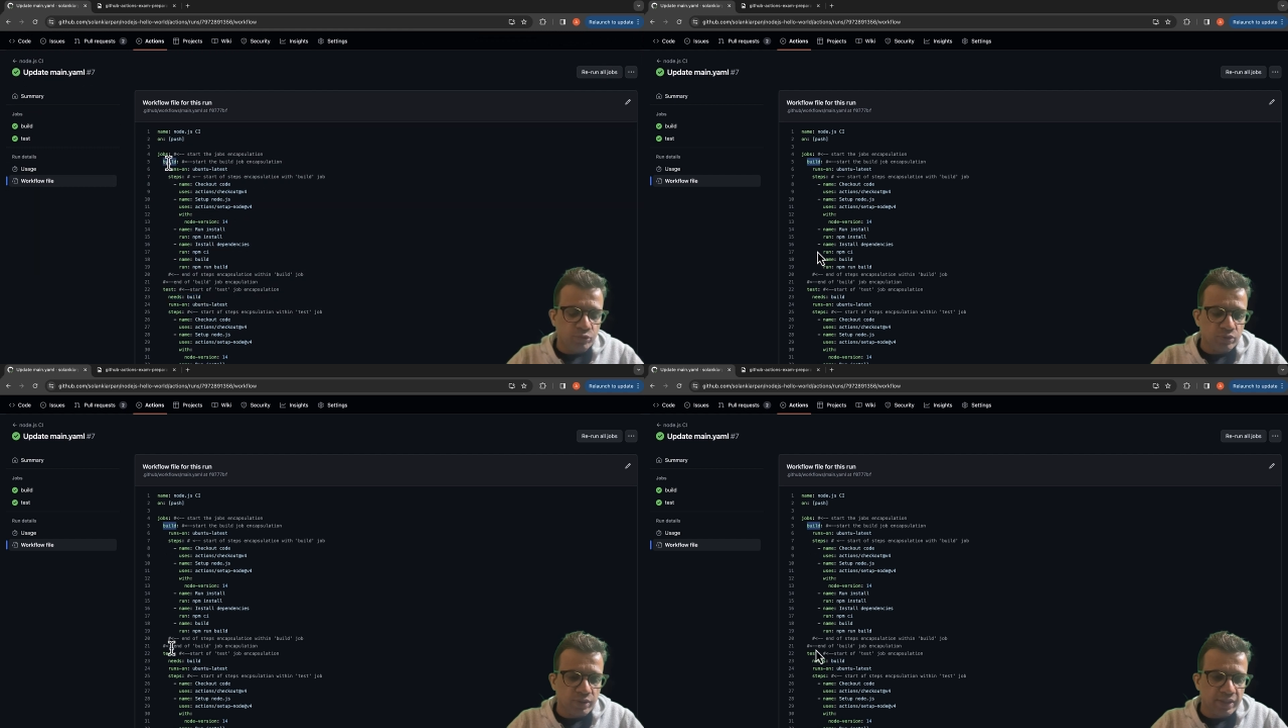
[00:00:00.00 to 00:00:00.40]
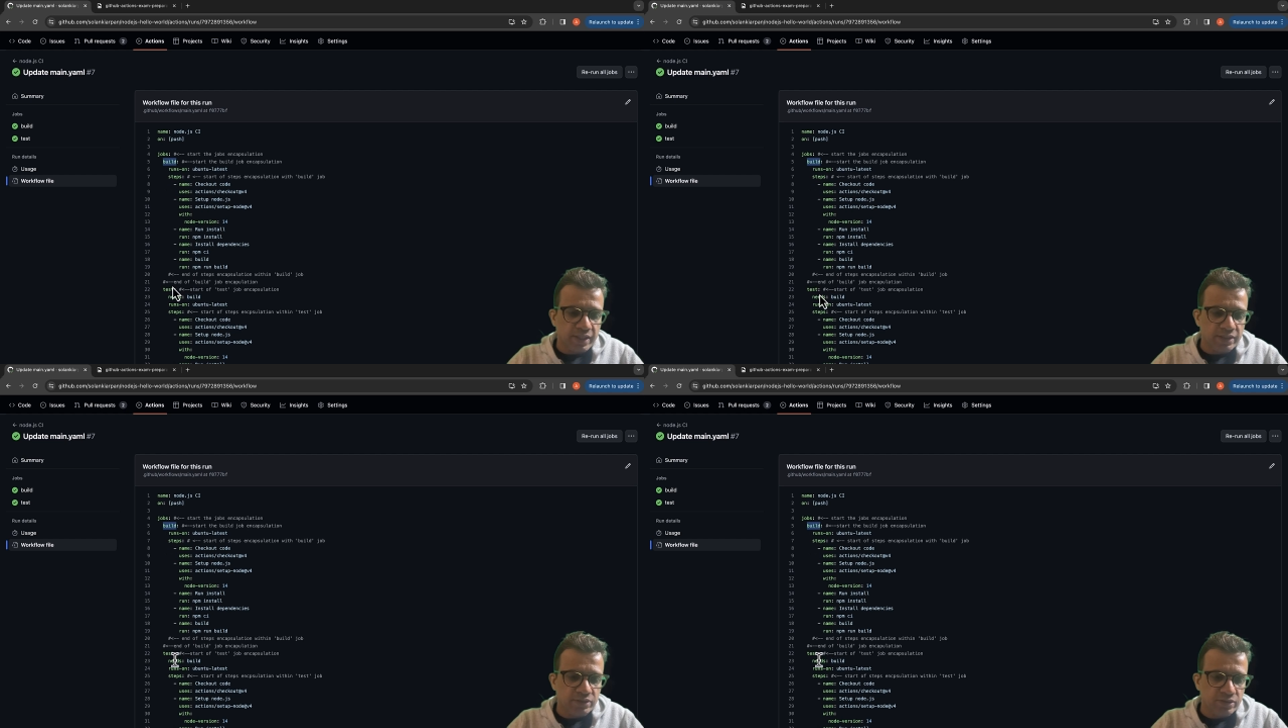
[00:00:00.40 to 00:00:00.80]
So the
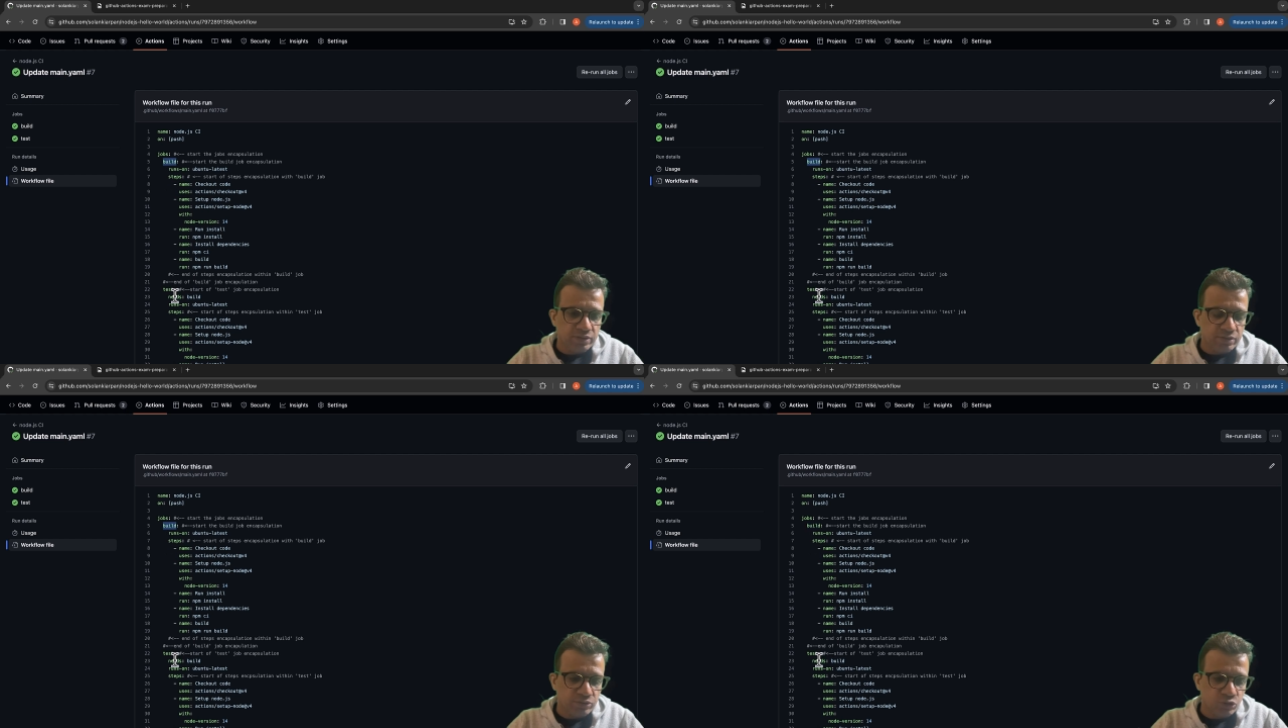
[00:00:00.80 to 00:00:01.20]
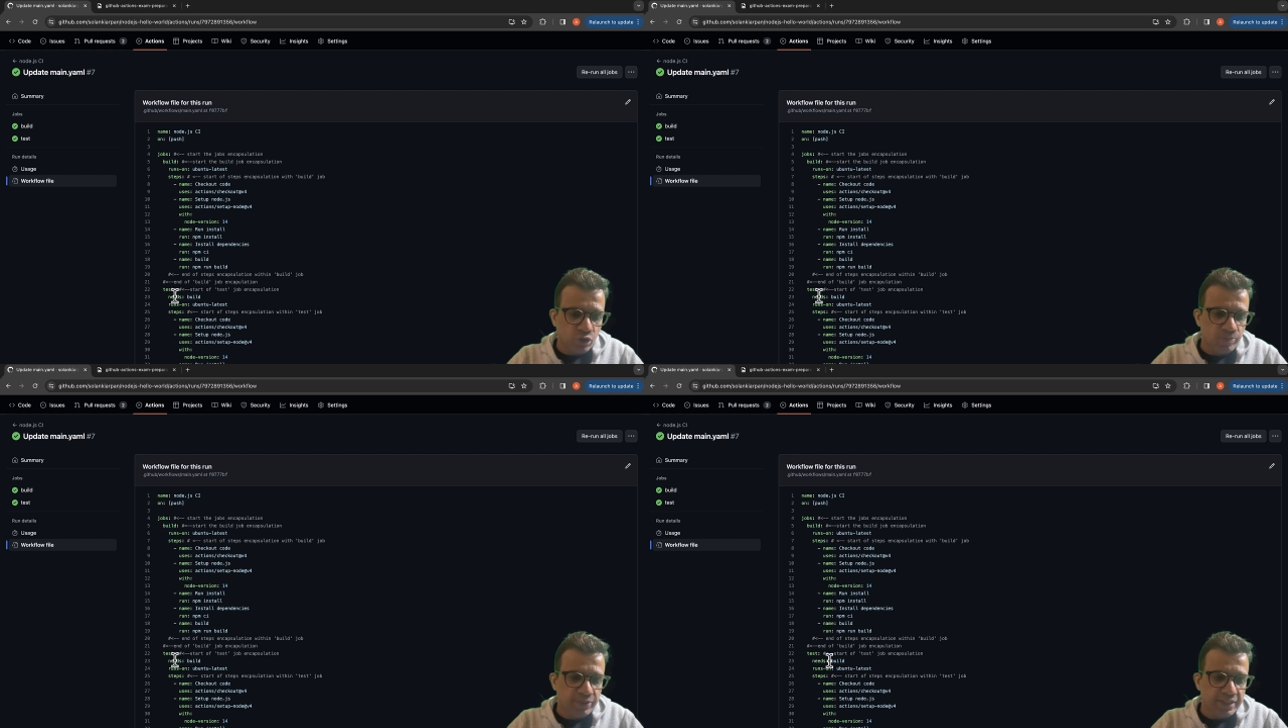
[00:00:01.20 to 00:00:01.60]
test
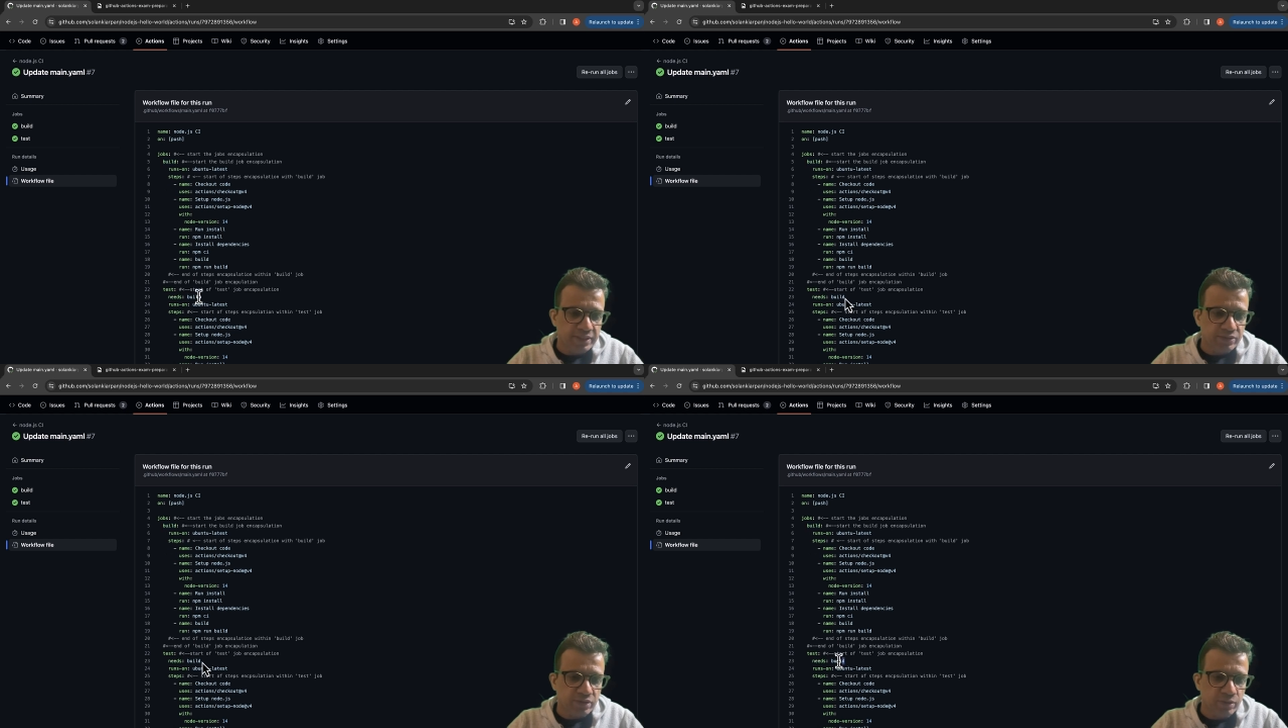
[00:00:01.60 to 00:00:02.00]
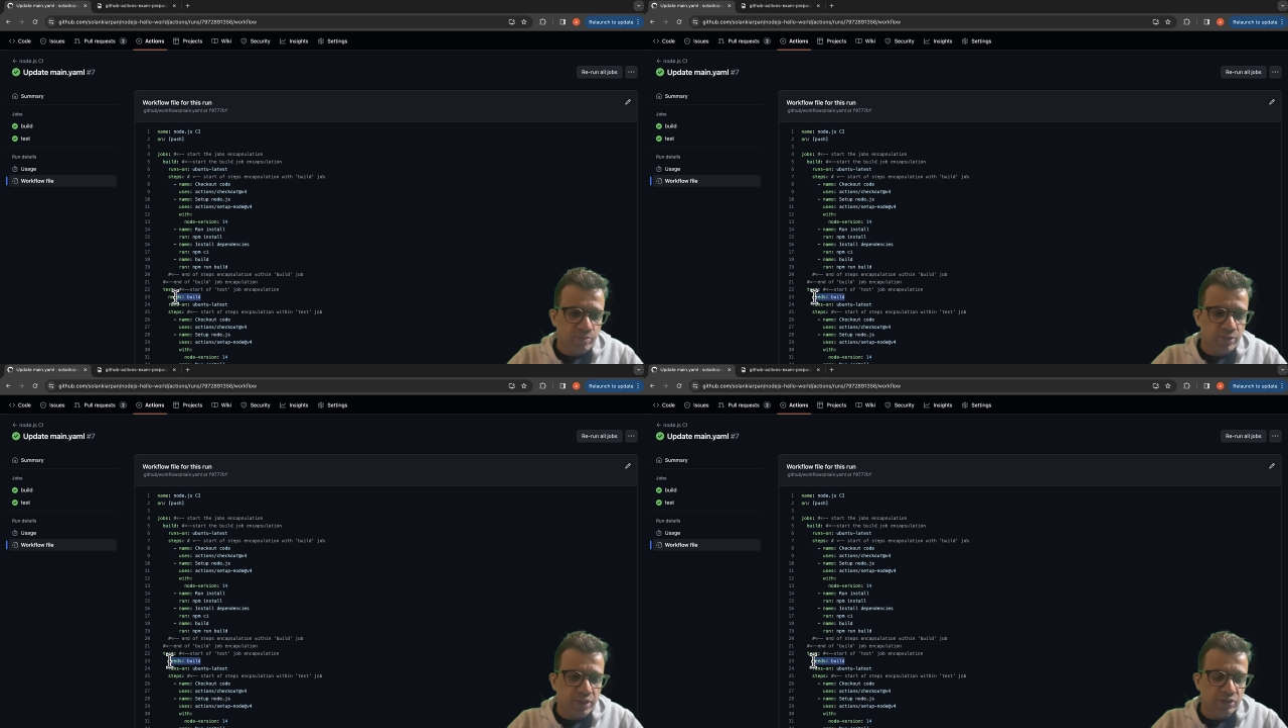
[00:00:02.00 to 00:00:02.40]
job needs the
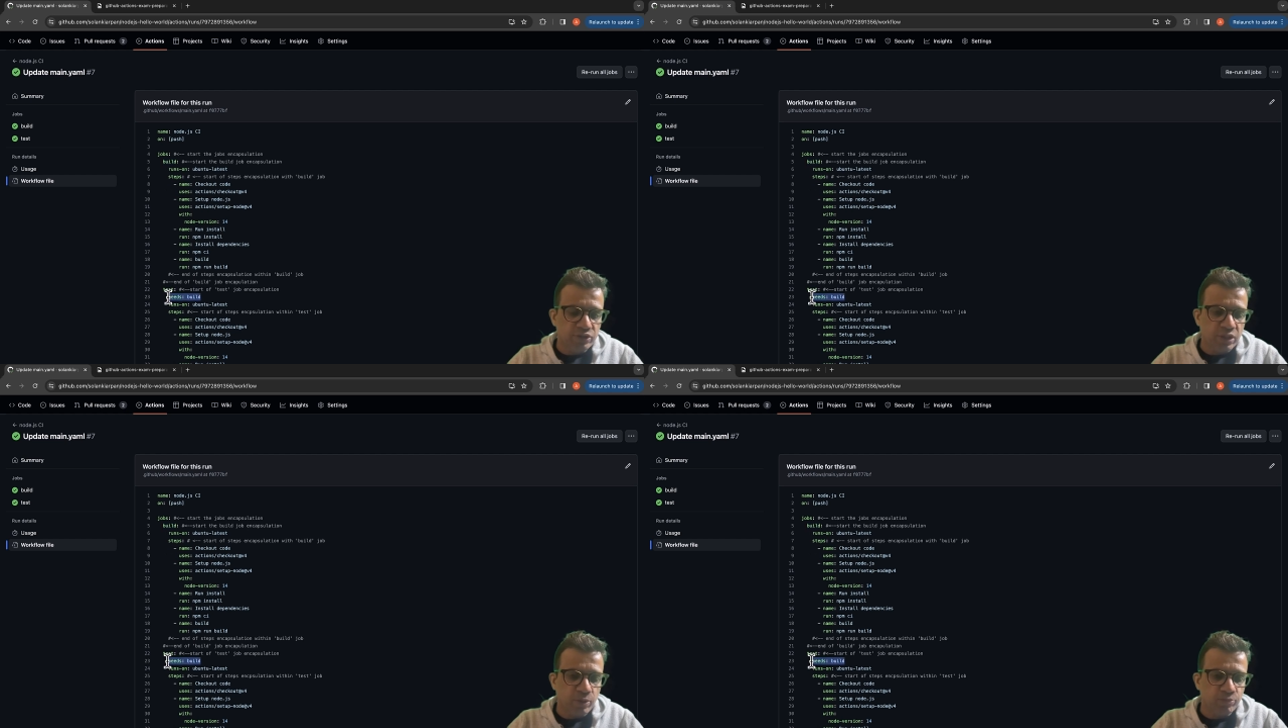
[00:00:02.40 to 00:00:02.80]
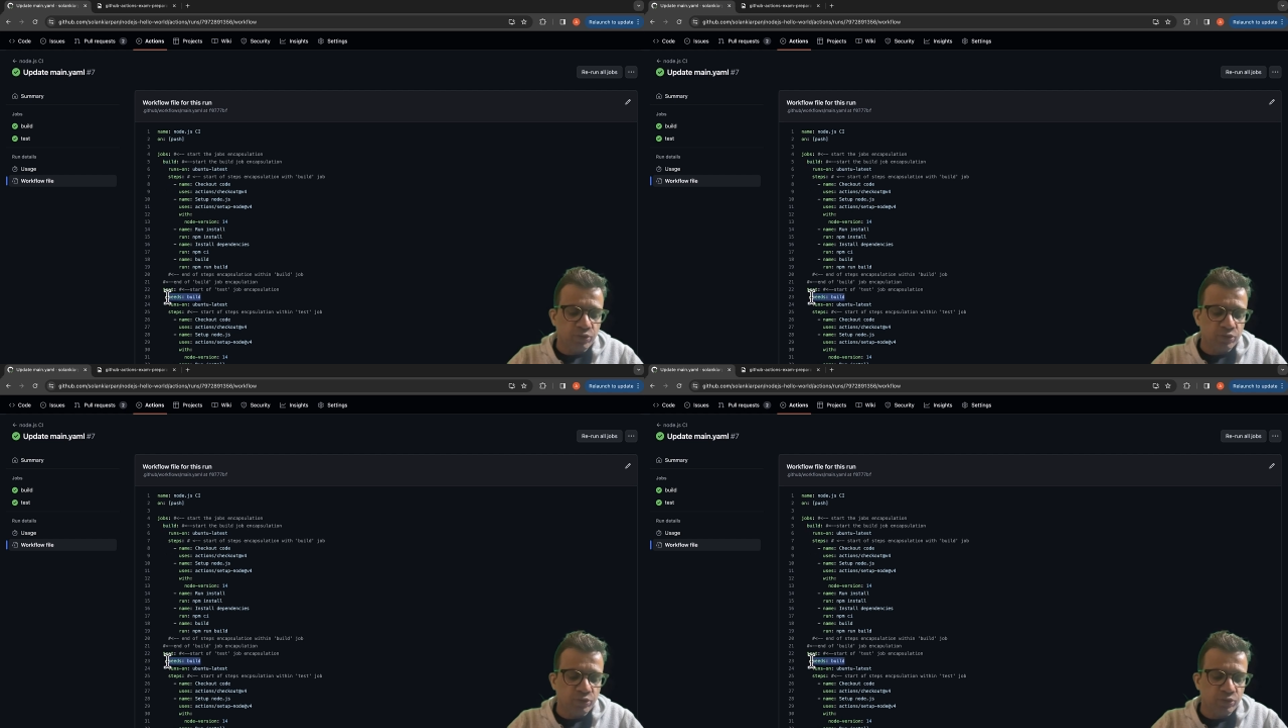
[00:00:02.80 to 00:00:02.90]
build job.